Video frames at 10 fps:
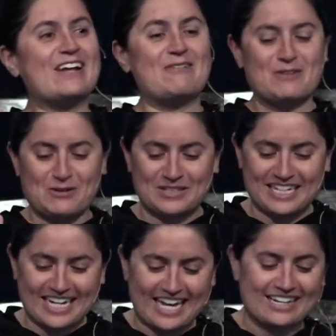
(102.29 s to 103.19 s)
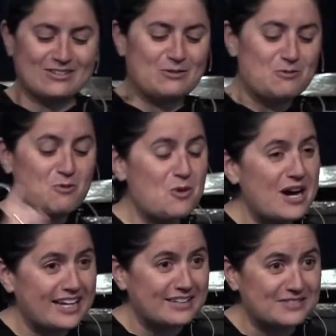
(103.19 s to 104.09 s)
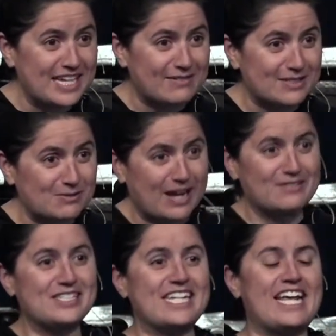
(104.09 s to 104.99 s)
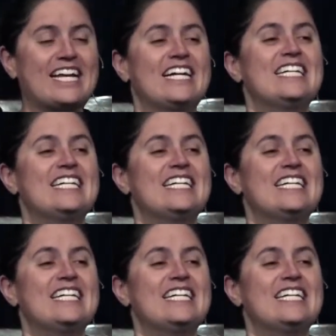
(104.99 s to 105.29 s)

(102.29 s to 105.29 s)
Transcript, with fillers: and we're only going to handle one of David's wives today.